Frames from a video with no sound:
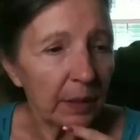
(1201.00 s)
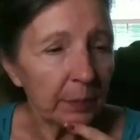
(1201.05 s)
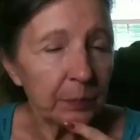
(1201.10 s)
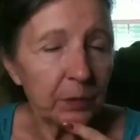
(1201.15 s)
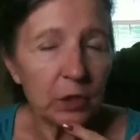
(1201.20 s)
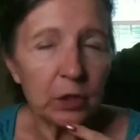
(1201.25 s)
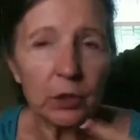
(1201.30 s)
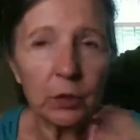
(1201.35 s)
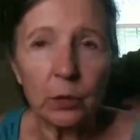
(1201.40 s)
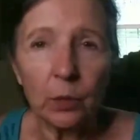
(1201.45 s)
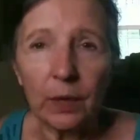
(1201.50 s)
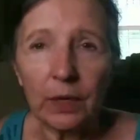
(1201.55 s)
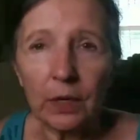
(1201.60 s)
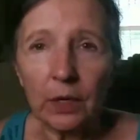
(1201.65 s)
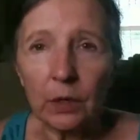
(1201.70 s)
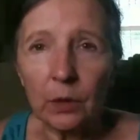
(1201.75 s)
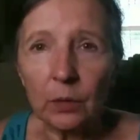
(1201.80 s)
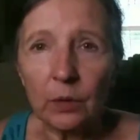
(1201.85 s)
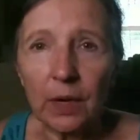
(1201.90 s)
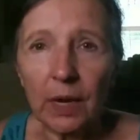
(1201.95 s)
up to. What
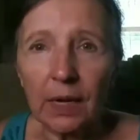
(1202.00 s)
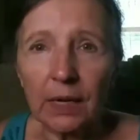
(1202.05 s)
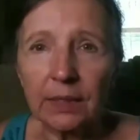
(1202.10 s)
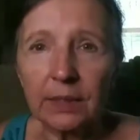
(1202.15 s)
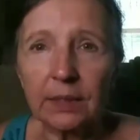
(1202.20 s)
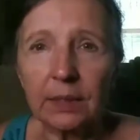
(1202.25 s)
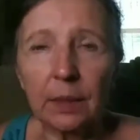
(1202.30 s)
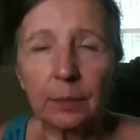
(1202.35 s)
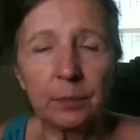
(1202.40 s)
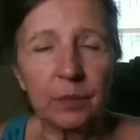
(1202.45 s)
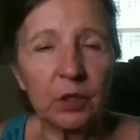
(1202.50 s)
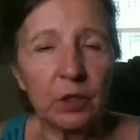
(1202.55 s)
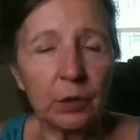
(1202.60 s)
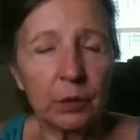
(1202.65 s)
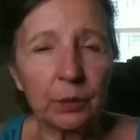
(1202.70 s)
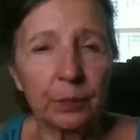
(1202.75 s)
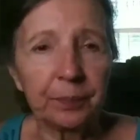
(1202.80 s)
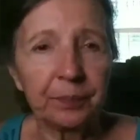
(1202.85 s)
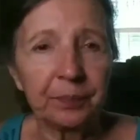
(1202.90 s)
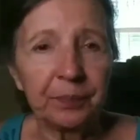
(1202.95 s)
are you guys up
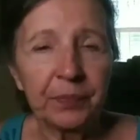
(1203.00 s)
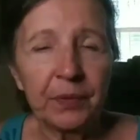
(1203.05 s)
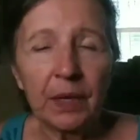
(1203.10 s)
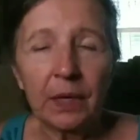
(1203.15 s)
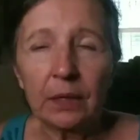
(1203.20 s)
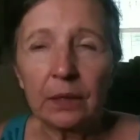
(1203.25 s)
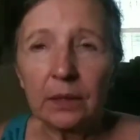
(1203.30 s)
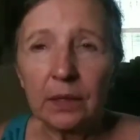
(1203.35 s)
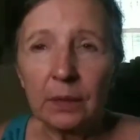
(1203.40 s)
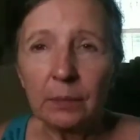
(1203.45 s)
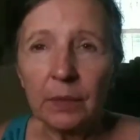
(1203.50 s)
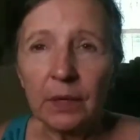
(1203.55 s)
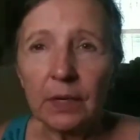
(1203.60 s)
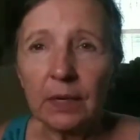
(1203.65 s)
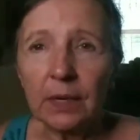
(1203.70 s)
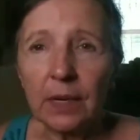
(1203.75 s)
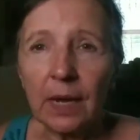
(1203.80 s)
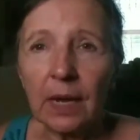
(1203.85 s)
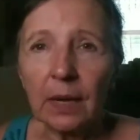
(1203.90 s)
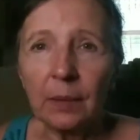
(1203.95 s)
to? Leave me
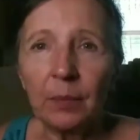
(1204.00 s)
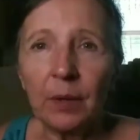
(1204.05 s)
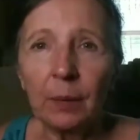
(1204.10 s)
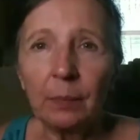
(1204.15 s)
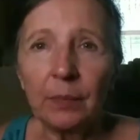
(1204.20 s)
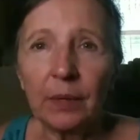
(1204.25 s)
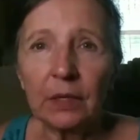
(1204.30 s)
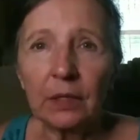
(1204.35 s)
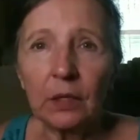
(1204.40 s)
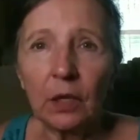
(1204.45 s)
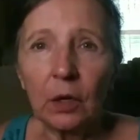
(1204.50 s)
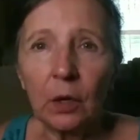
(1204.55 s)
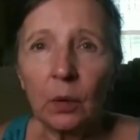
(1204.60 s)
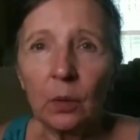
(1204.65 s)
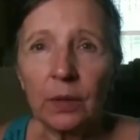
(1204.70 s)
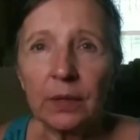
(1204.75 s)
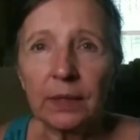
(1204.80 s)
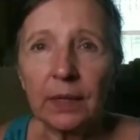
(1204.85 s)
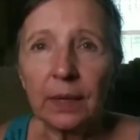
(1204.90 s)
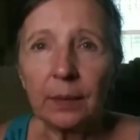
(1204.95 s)
a comment
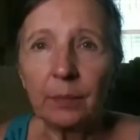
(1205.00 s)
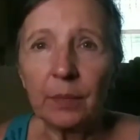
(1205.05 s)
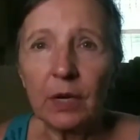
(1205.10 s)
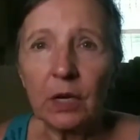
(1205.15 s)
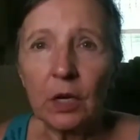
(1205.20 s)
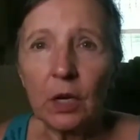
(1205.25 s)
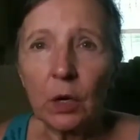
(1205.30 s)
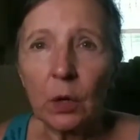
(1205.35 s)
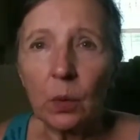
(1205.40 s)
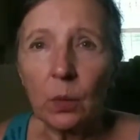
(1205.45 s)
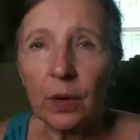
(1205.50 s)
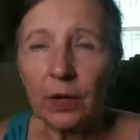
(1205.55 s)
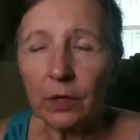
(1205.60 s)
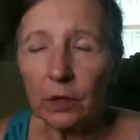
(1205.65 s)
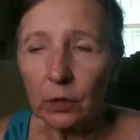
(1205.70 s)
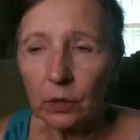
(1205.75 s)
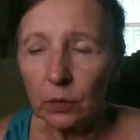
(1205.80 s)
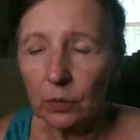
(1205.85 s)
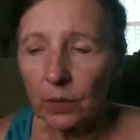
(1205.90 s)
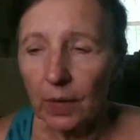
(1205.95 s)
below and let me know
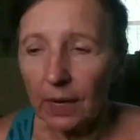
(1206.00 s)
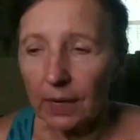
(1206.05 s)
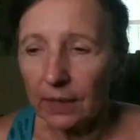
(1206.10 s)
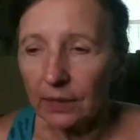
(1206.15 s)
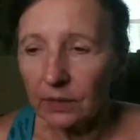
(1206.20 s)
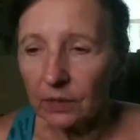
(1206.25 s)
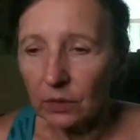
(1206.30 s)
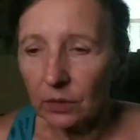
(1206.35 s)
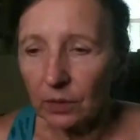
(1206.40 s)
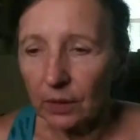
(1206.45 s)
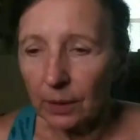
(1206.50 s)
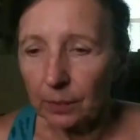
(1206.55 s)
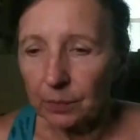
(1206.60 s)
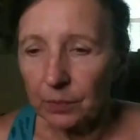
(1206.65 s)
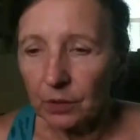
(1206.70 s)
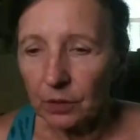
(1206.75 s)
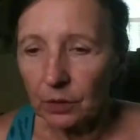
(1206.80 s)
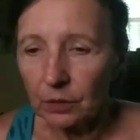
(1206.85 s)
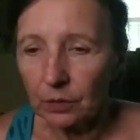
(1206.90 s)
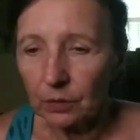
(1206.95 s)
what you guys are
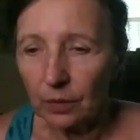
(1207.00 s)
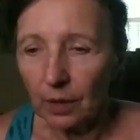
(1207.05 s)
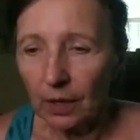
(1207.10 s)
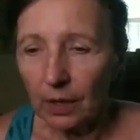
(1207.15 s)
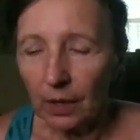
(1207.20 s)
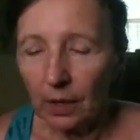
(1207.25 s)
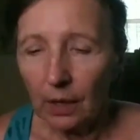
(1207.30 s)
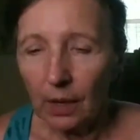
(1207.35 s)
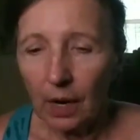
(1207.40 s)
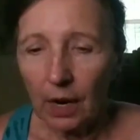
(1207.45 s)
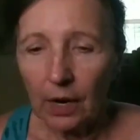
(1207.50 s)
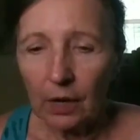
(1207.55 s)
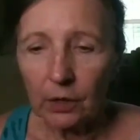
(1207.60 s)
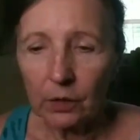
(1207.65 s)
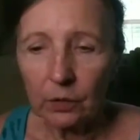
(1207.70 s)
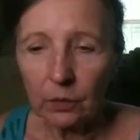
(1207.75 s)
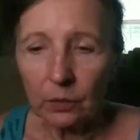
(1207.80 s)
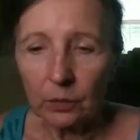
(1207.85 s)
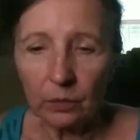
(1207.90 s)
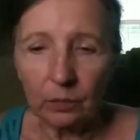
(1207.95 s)
up to. Are
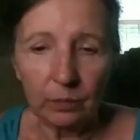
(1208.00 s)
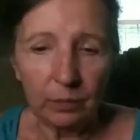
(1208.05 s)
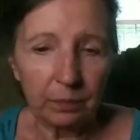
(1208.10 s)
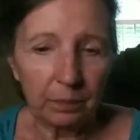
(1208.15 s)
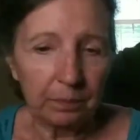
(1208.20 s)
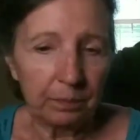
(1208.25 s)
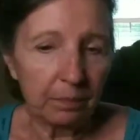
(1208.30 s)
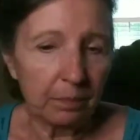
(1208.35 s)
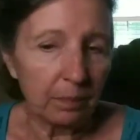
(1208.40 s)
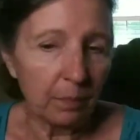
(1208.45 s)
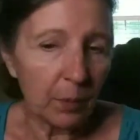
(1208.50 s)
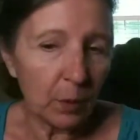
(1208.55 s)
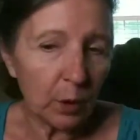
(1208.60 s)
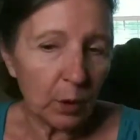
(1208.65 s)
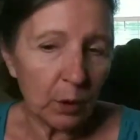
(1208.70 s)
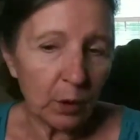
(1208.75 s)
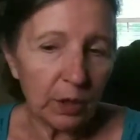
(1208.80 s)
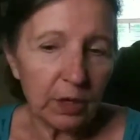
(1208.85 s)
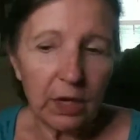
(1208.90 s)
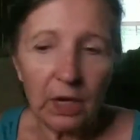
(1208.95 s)
you
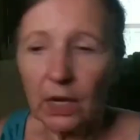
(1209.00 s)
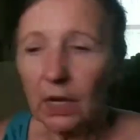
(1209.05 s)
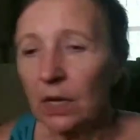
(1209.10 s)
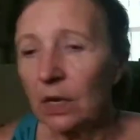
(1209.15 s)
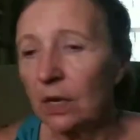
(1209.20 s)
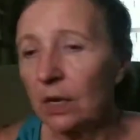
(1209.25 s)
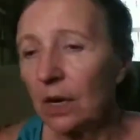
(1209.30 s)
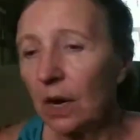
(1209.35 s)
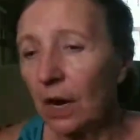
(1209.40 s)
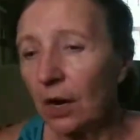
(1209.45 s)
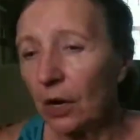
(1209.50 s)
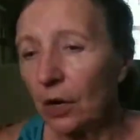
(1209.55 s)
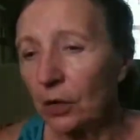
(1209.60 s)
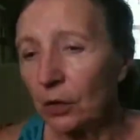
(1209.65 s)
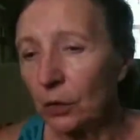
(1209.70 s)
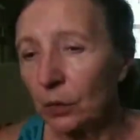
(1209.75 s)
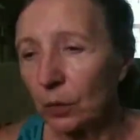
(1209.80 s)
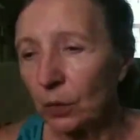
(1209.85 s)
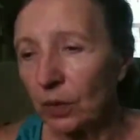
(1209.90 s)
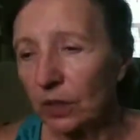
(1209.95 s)
cooking? Are
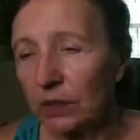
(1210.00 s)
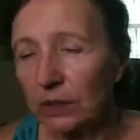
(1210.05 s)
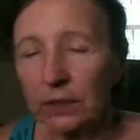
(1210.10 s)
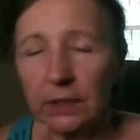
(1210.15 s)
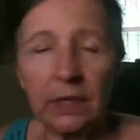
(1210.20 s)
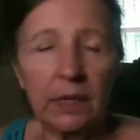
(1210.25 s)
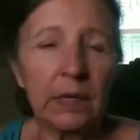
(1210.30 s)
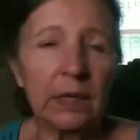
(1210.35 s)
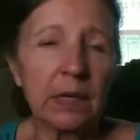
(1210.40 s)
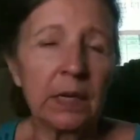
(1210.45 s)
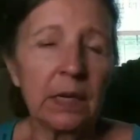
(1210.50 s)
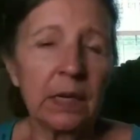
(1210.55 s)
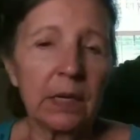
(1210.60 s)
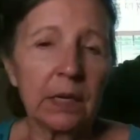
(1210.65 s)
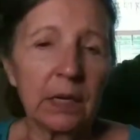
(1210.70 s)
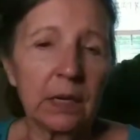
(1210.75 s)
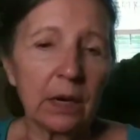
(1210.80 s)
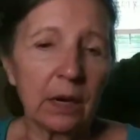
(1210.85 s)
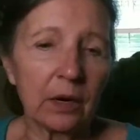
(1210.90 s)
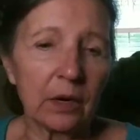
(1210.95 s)
you
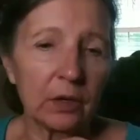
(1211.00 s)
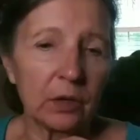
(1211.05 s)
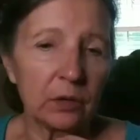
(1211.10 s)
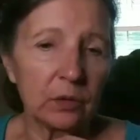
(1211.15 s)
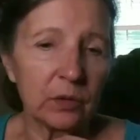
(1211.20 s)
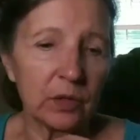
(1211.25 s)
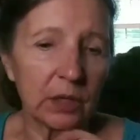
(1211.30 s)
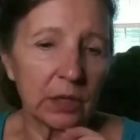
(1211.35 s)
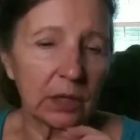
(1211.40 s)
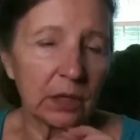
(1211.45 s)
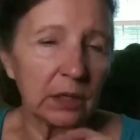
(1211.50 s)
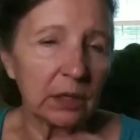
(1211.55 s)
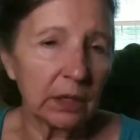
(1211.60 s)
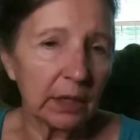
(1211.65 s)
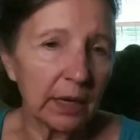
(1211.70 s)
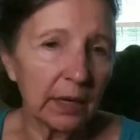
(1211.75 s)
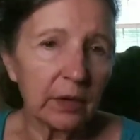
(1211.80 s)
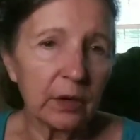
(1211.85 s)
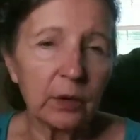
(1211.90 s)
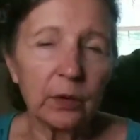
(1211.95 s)
cleaning? Are you
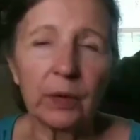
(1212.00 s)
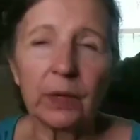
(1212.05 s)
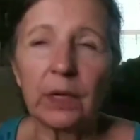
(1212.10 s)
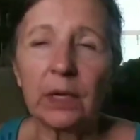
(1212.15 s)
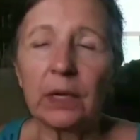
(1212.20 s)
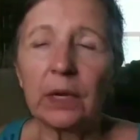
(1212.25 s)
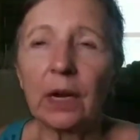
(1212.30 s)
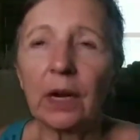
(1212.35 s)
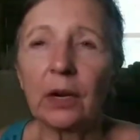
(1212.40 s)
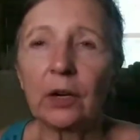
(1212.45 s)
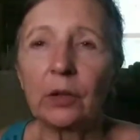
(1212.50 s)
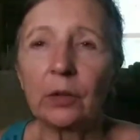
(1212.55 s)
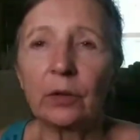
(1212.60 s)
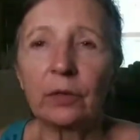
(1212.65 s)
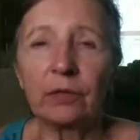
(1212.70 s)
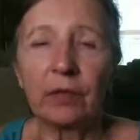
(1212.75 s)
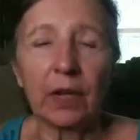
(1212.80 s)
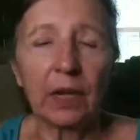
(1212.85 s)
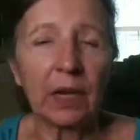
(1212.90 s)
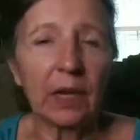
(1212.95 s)
decluttering? Are
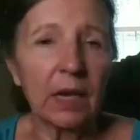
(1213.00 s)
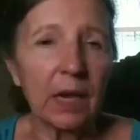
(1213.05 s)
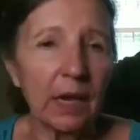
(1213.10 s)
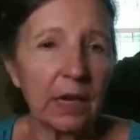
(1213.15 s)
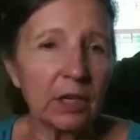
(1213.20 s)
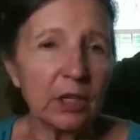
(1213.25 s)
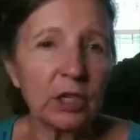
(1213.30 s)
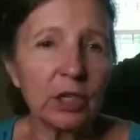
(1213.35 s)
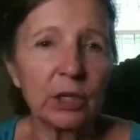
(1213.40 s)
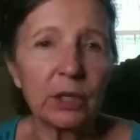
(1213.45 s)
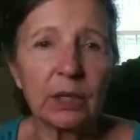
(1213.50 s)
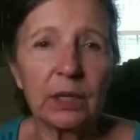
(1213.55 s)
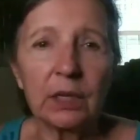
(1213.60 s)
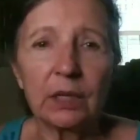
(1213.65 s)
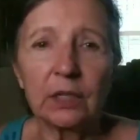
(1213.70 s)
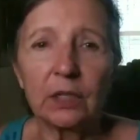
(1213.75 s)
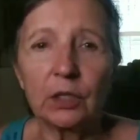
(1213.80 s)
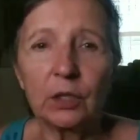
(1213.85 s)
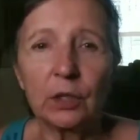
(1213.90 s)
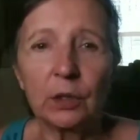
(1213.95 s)
you
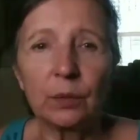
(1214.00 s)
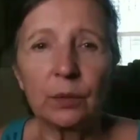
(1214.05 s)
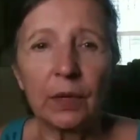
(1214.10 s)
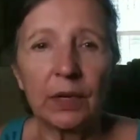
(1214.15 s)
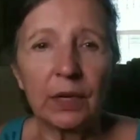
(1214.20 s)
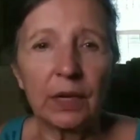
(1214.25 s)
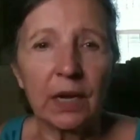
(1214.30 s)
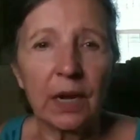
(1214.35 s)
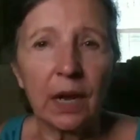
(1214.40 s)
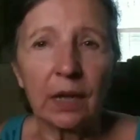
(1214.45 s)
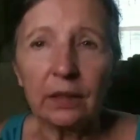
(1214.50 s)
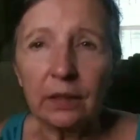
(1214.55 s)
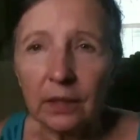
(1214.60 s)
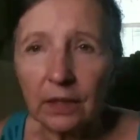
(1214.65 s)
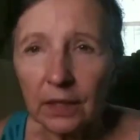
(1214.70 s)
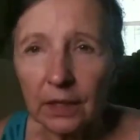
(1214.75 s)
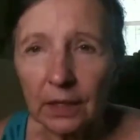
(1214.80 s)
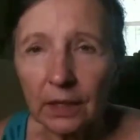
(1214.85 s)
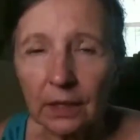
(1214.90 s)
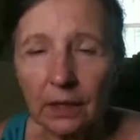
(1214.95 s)
vacationing and doing
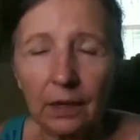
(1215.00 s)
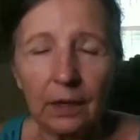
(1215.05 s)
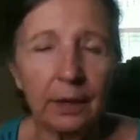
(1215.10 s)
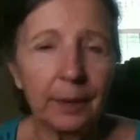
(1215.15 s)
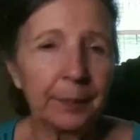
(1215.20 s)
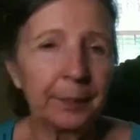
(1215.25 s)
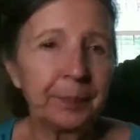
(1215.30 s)
nothing?